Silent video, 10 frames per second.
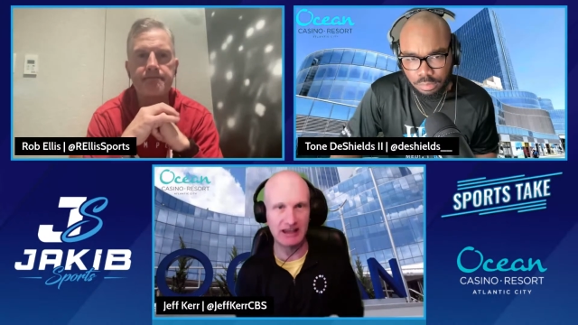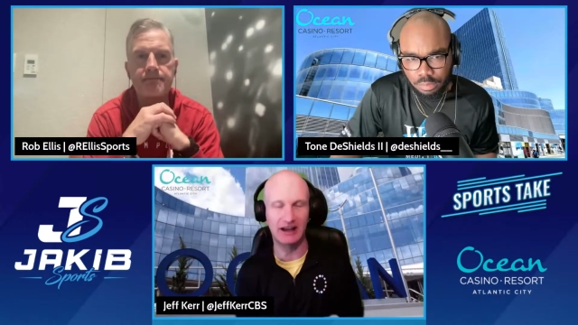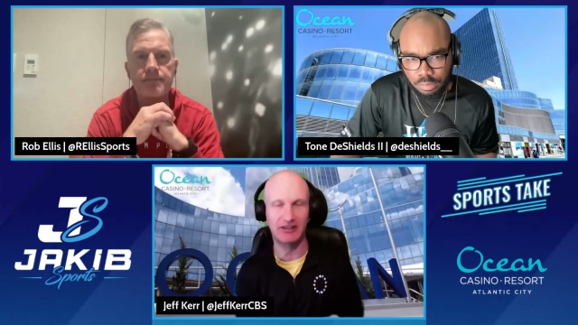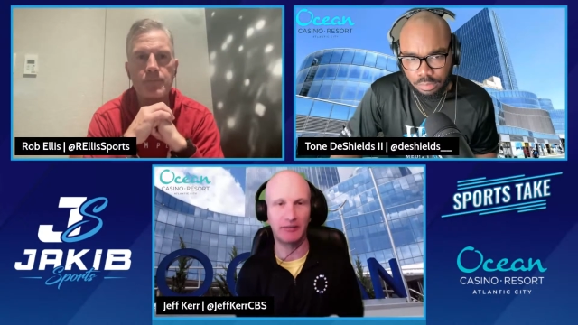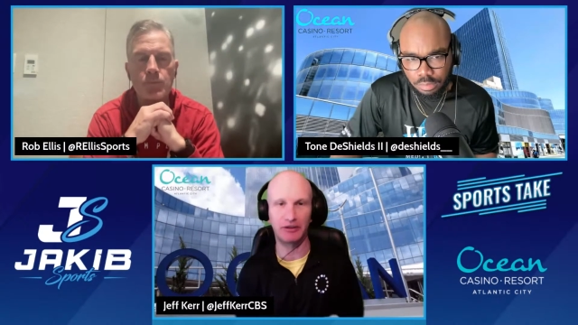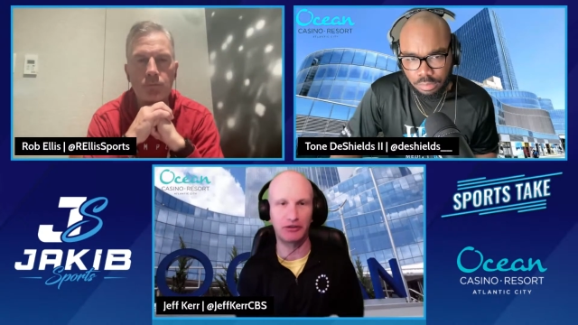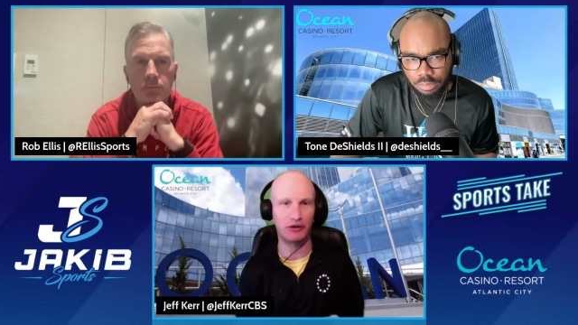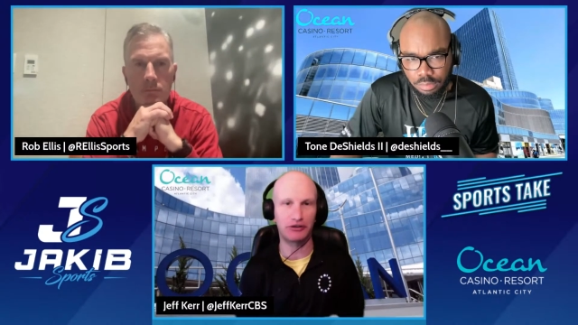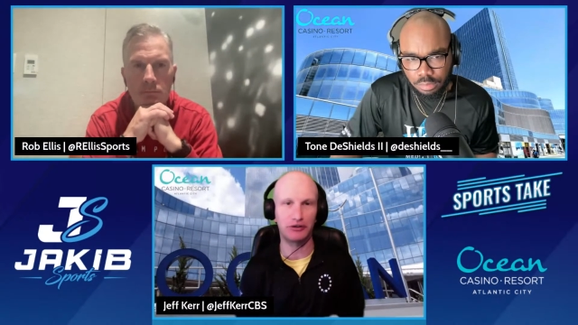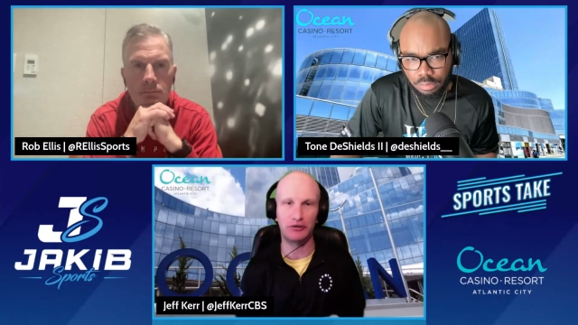Speaker 1: I'd love to
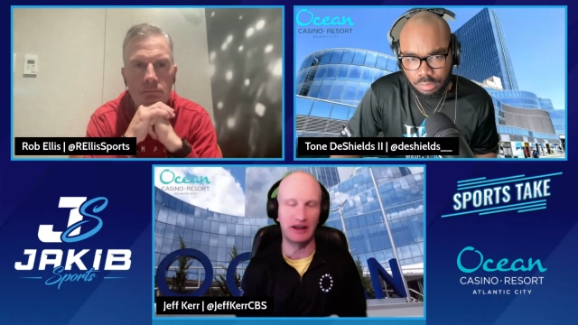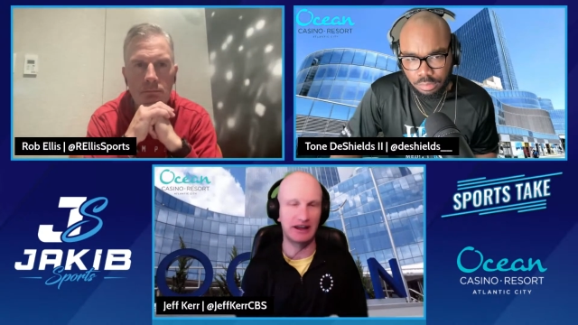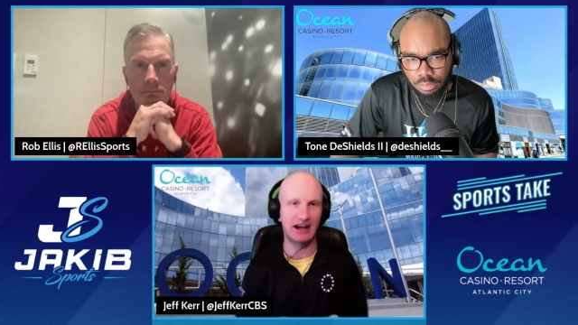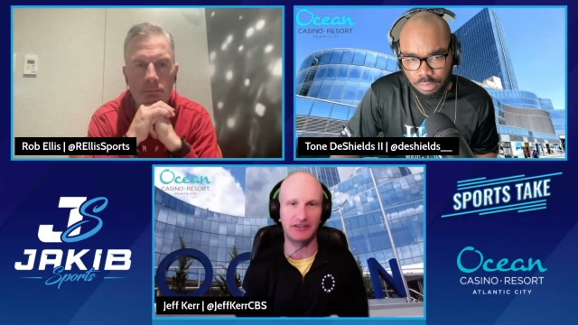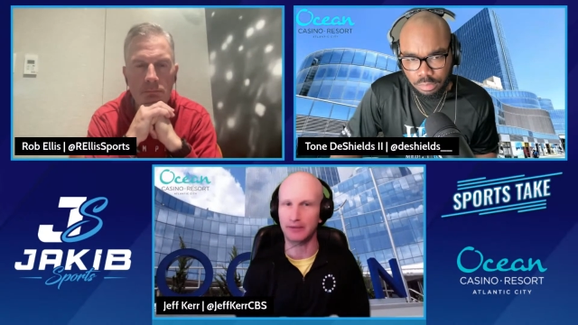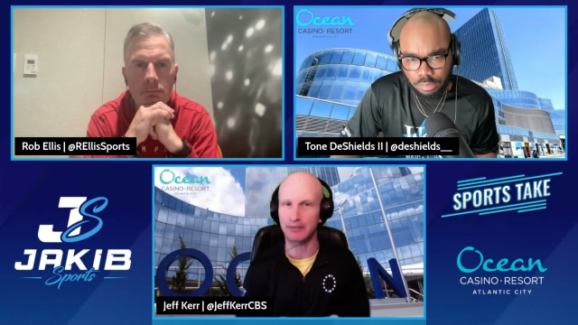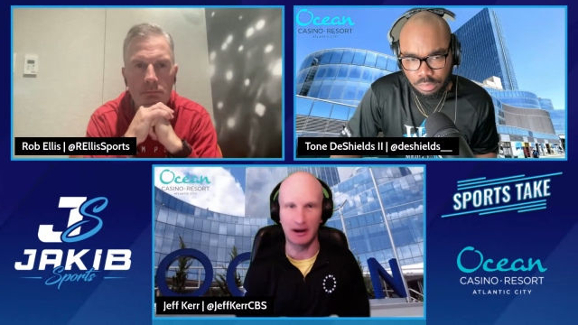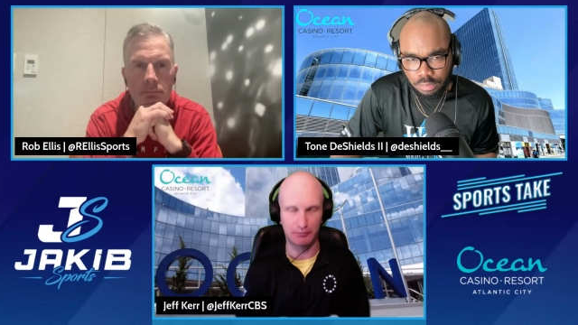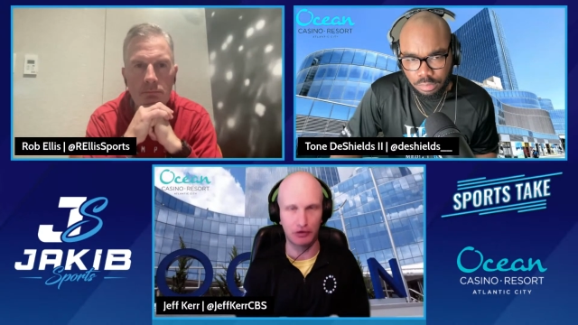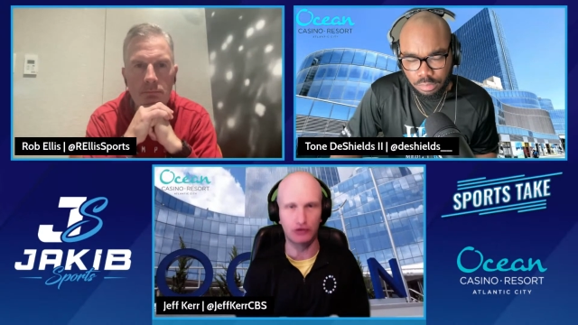talk to like guys like
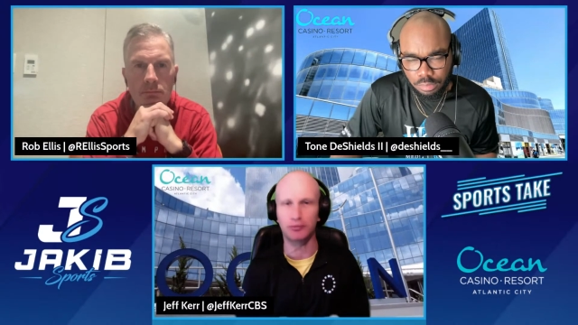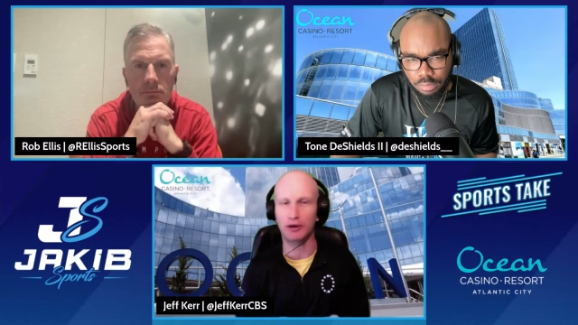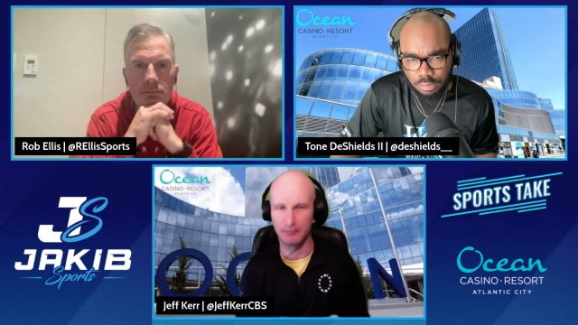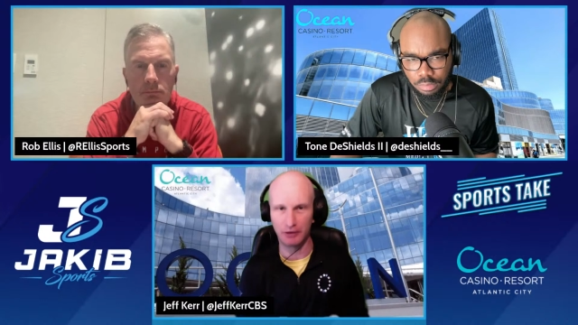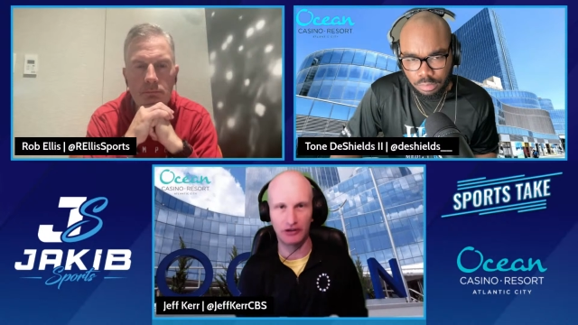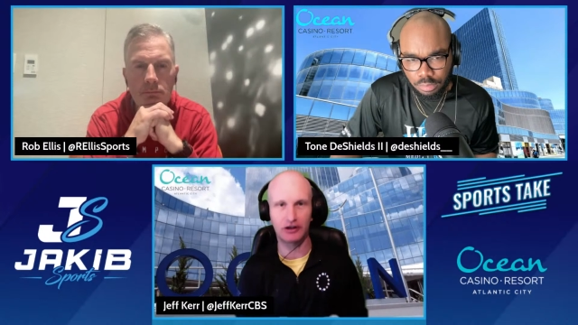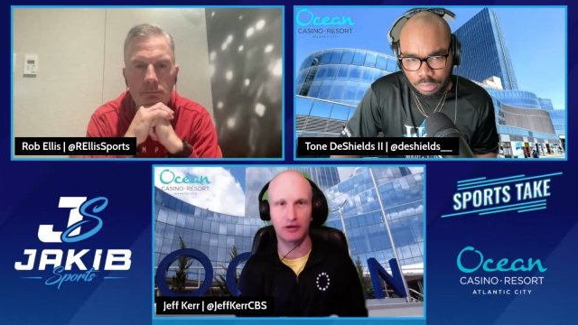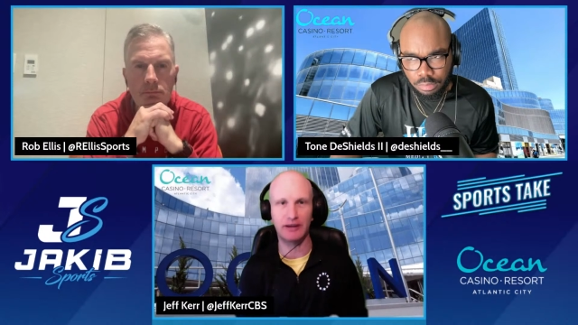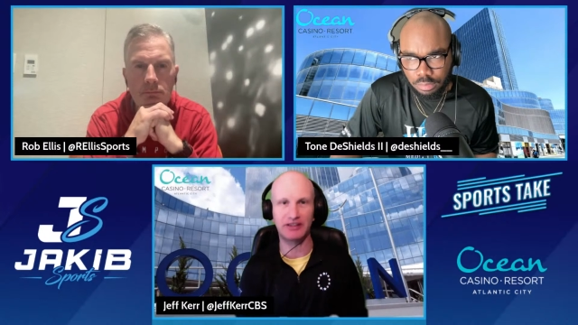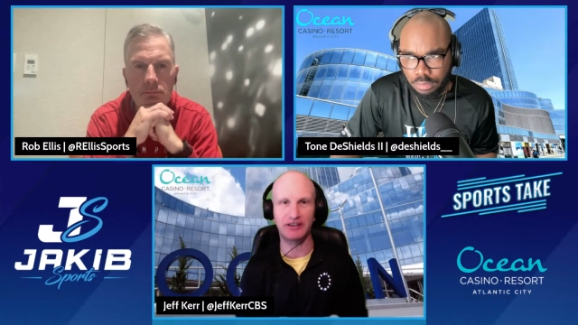Barrett Brooks, Brian Baldinger
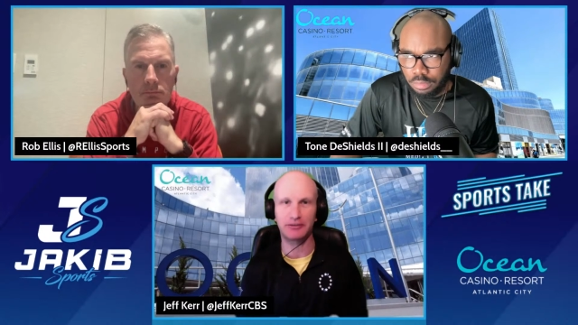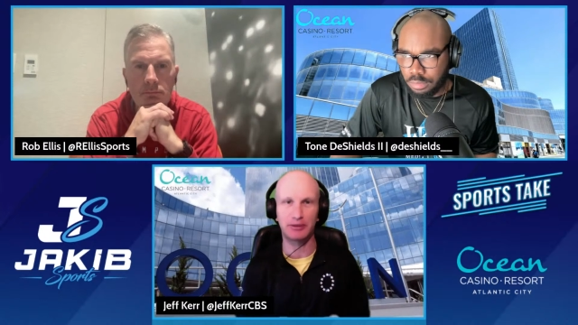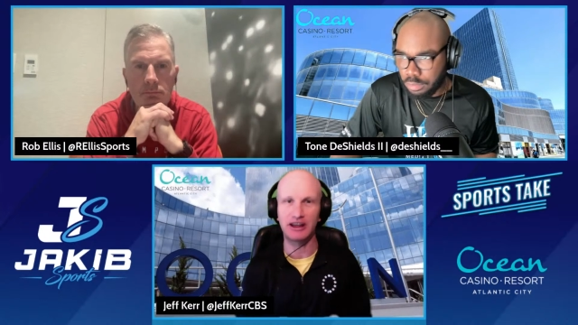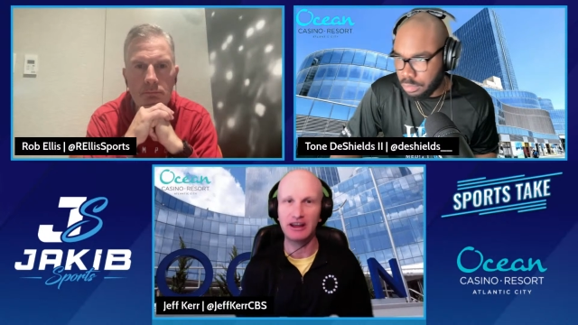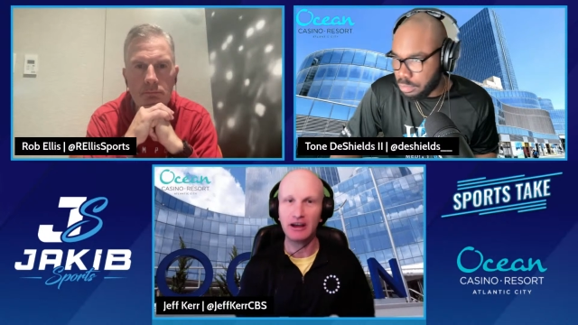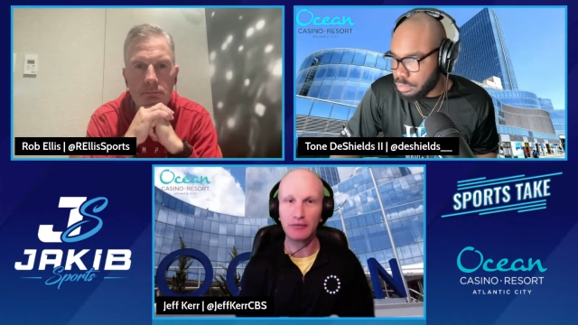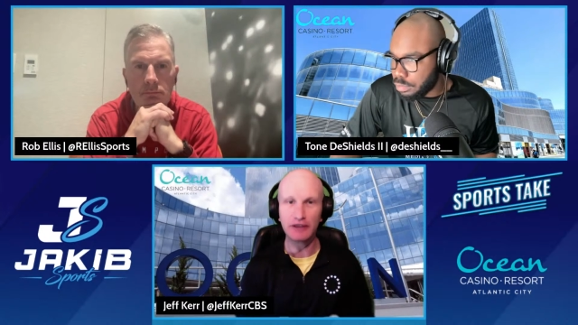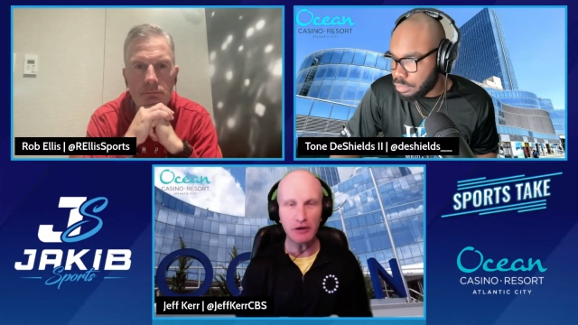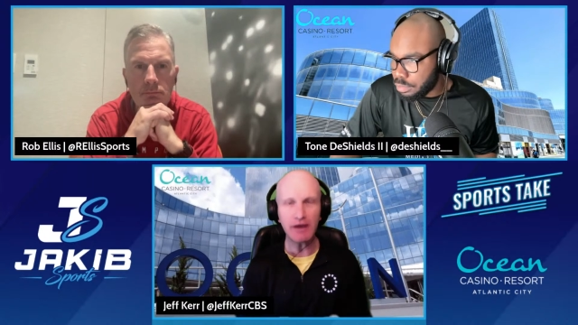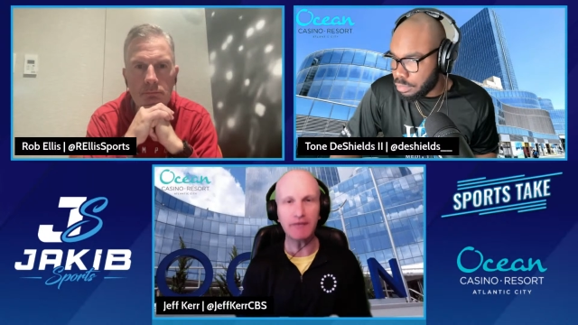about this, but when
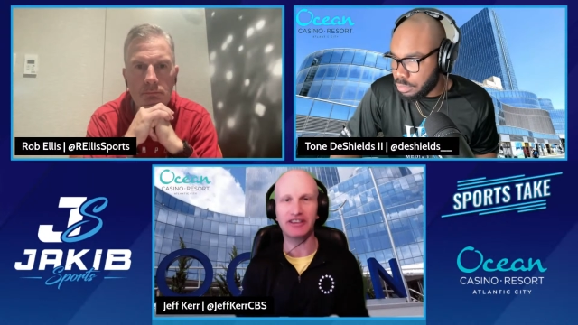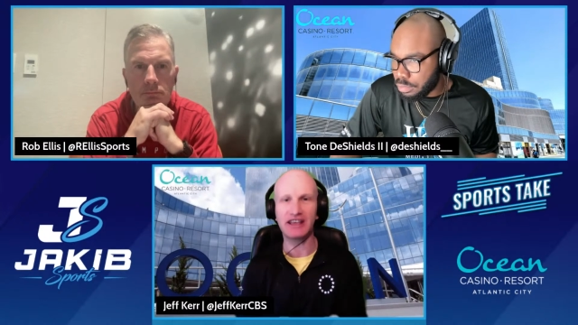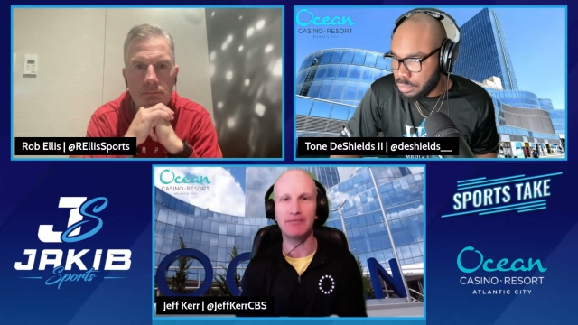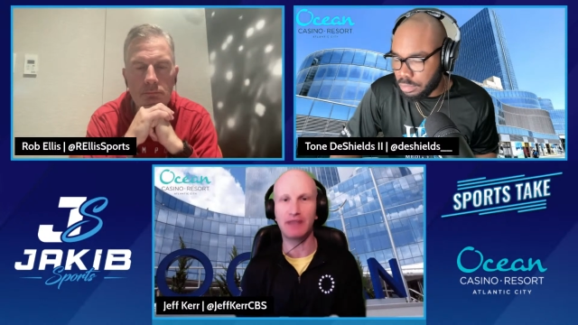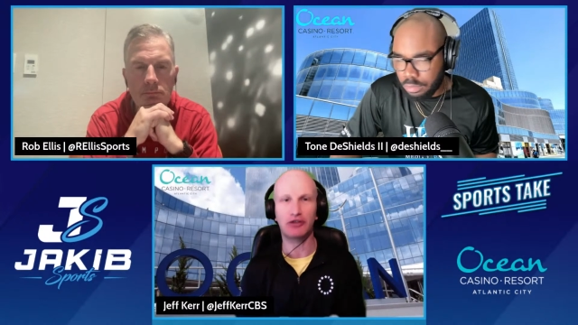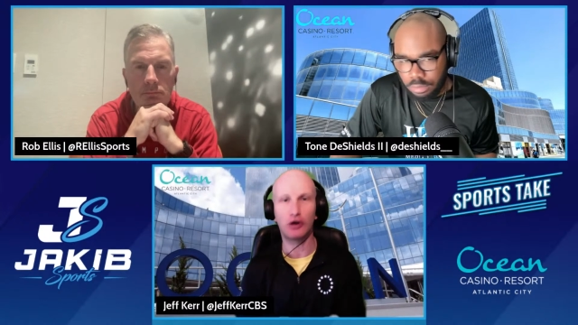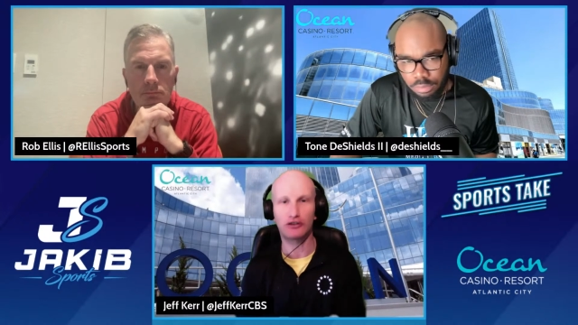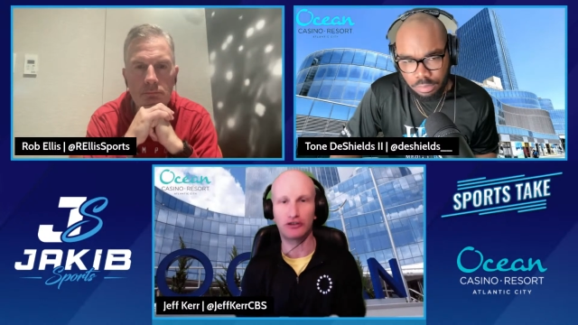you have a team that talks